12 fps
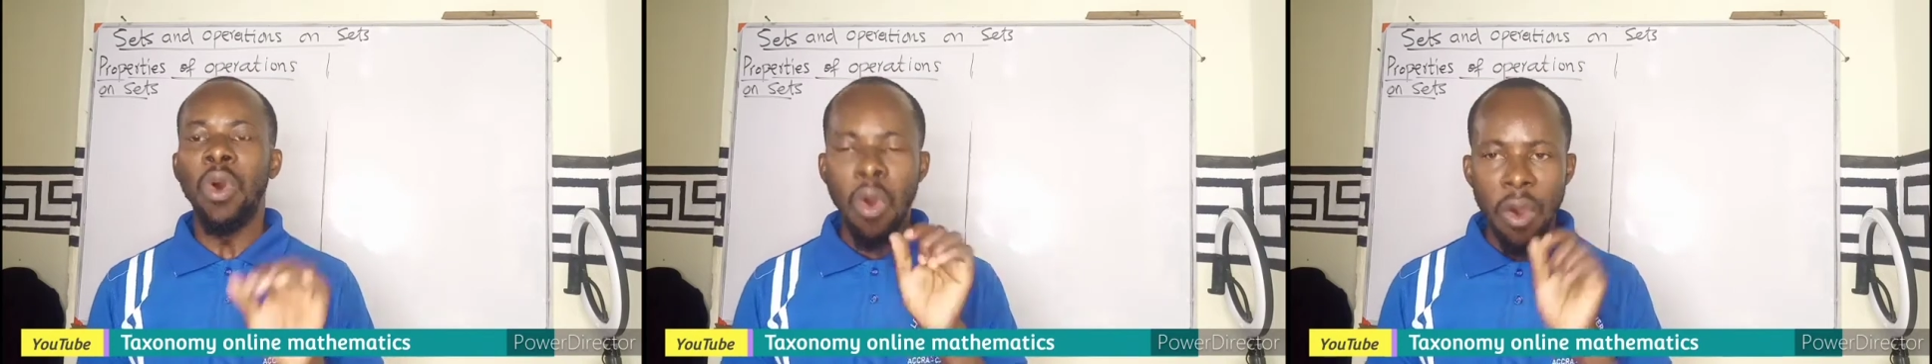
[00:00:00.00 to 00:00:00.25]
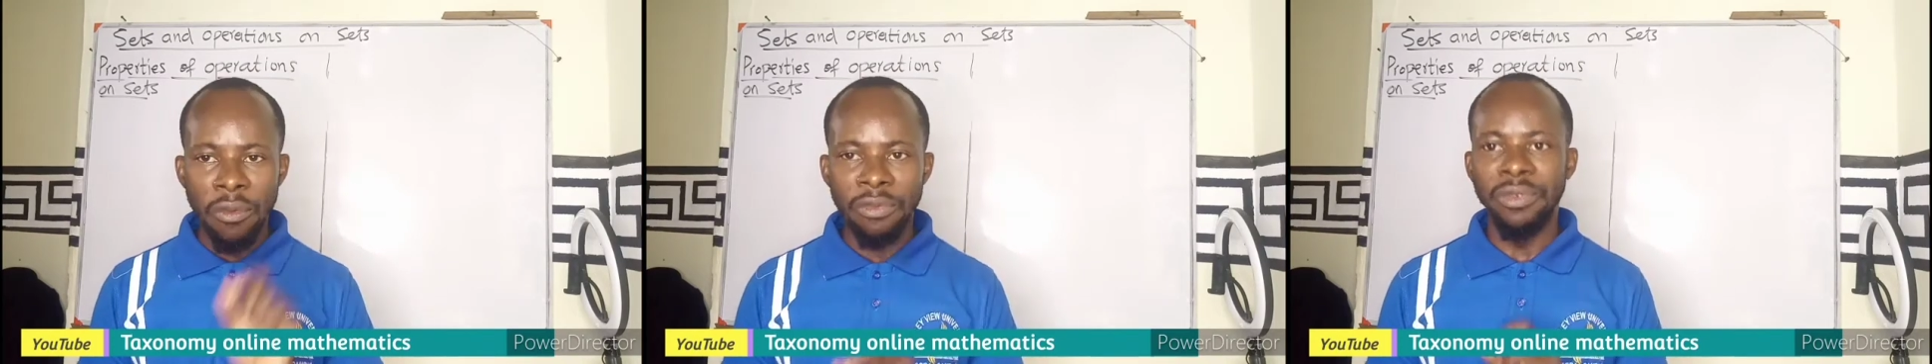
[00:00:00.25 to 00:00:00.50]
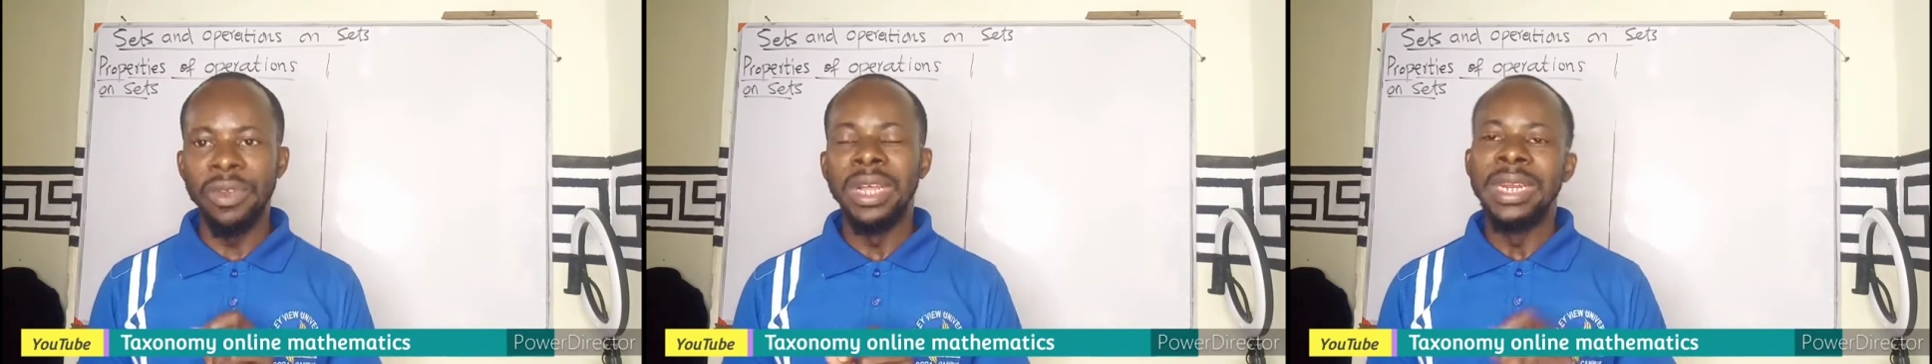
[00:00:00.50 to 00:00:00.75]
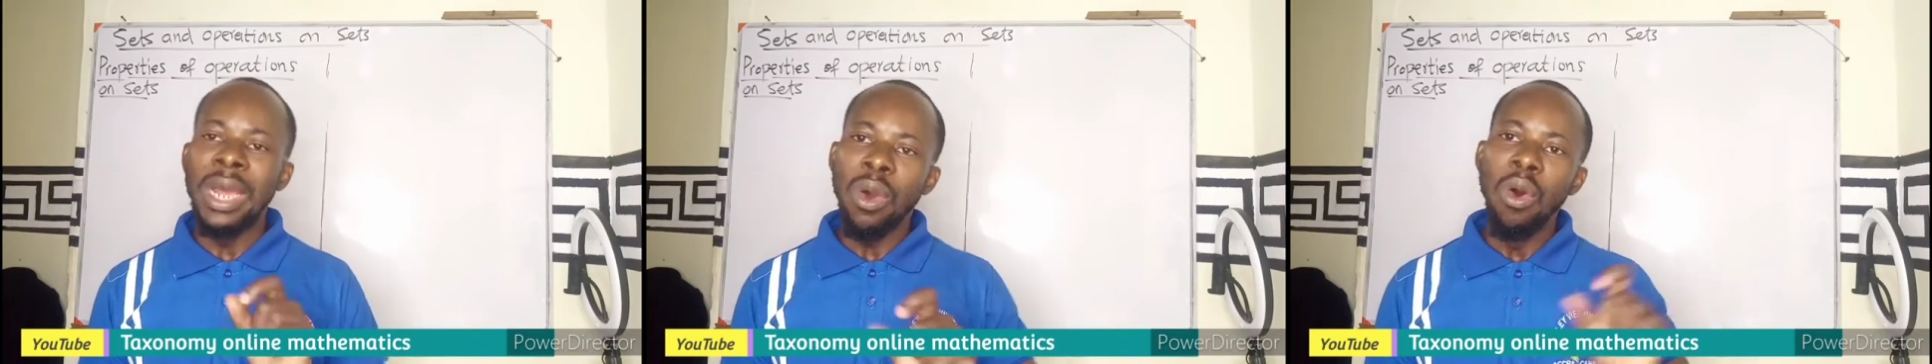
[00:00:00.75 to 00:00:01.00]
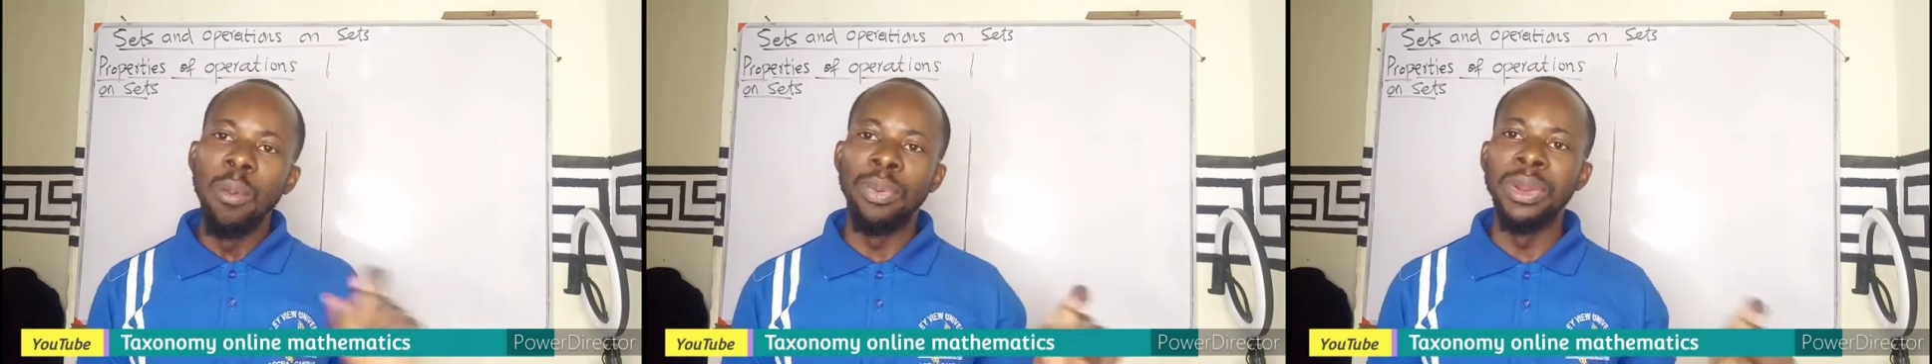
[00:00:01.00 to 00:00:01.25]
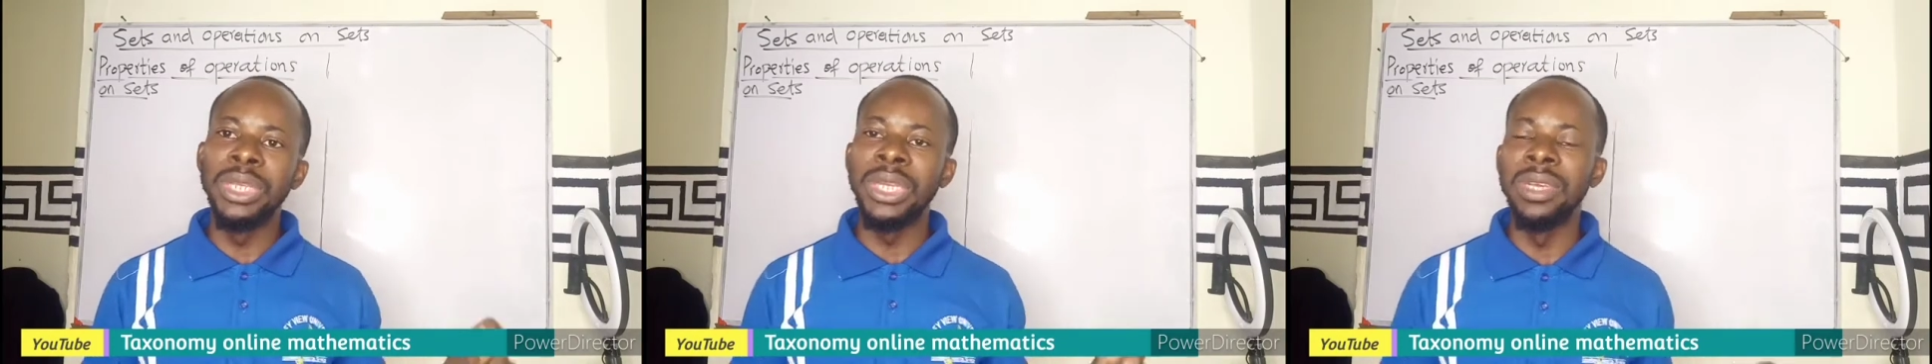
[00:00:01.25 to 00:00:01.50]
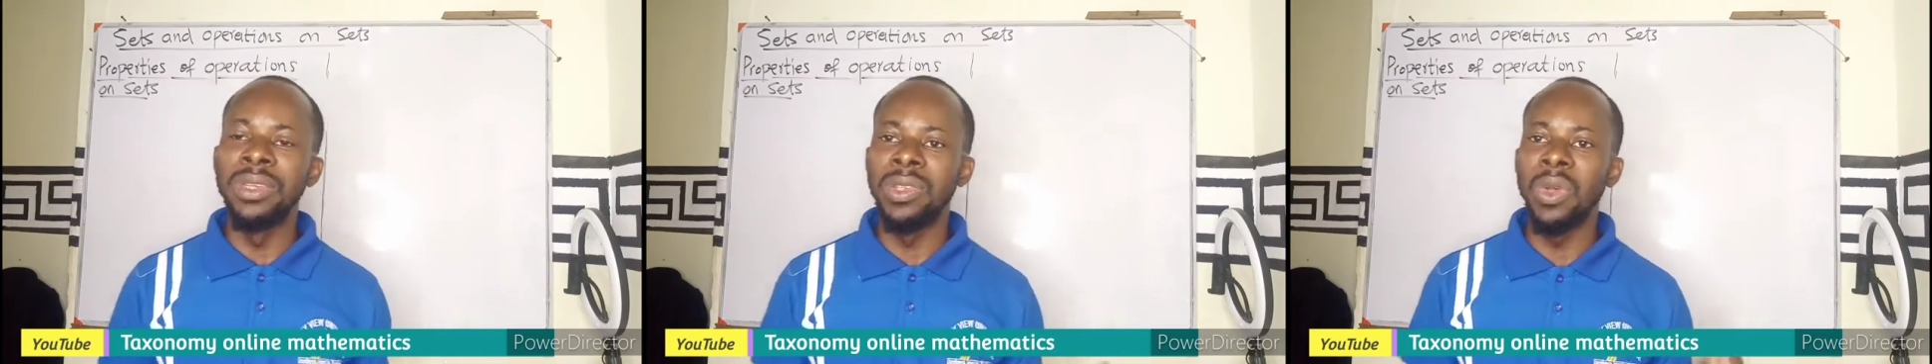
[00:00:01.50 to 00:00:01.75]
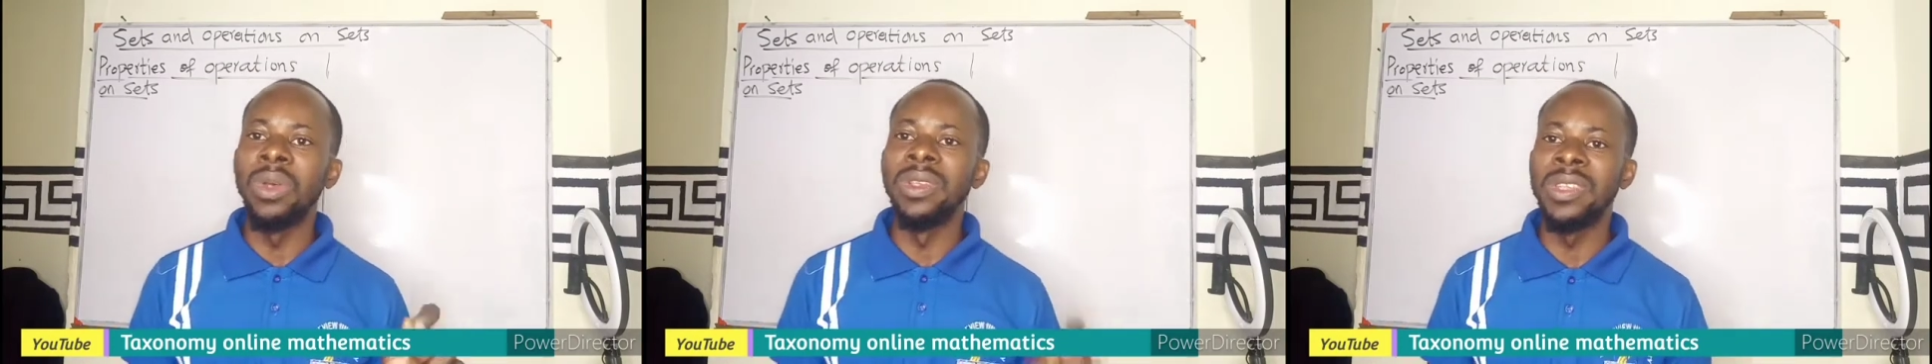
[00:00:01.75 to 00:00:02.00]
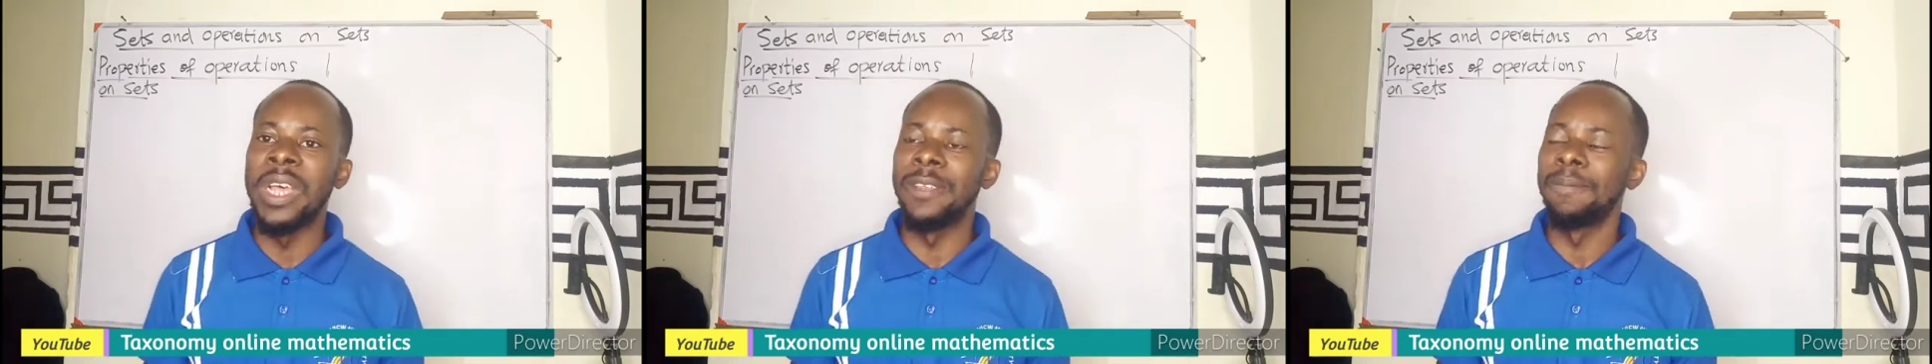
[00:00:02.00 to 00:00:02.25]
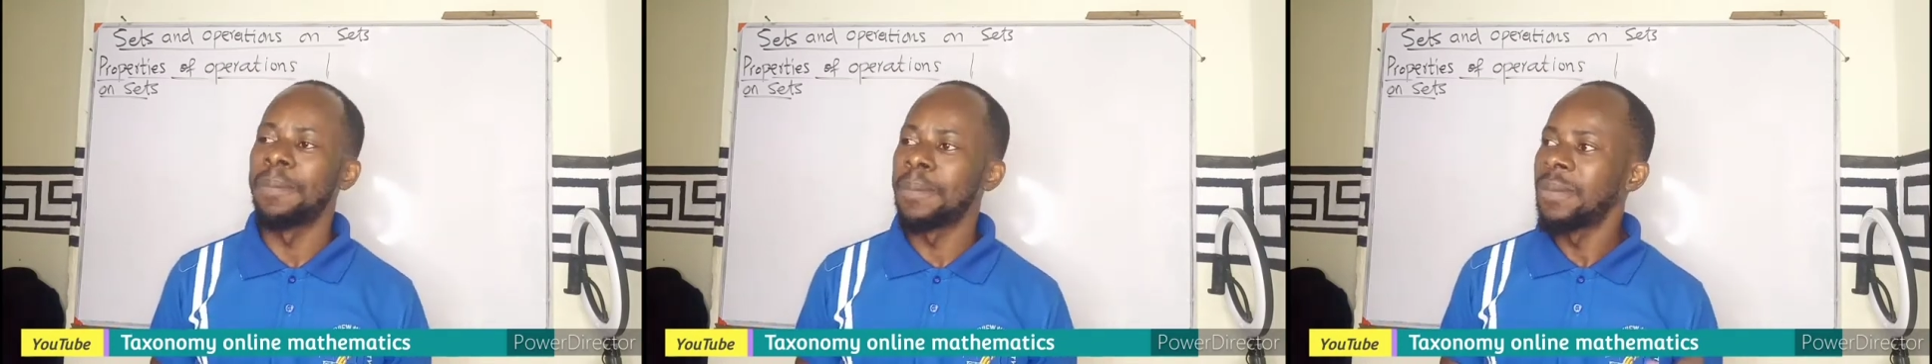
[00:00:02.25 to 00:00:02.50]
of the operations on set.